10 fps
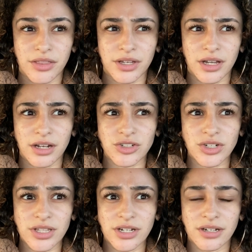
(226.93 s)
think I got a
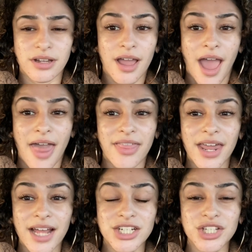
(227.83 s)
tree there. And then
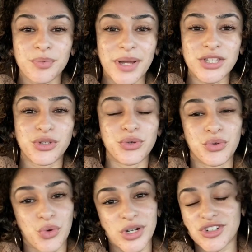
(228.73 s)
I just went to
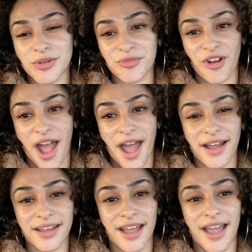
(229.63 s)
Nordstrom
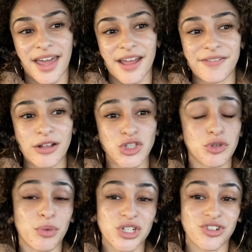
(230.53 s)
Rack and I found two
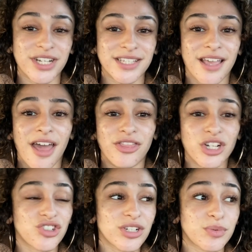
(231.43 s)
more trees. Their
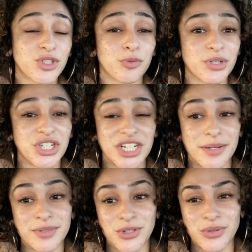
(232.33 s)
trees were super
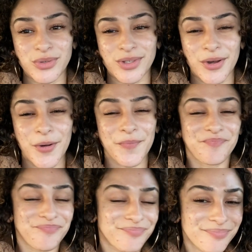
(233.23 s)
cheap too, so
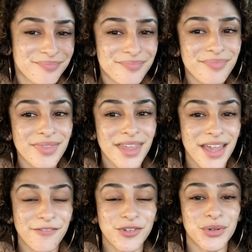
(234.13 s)

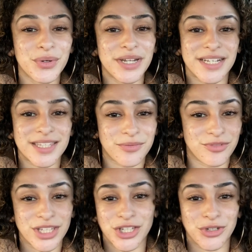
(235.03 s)
if you need some
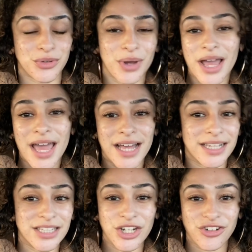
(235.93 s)
really cute
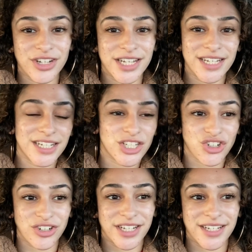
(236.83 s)
glittery
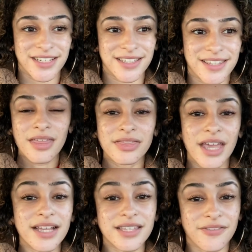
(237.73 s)
trees
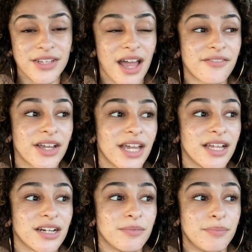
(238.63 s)
they definitely have
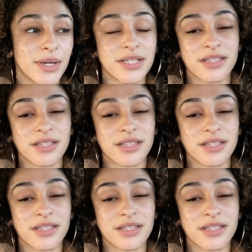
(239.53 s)
a big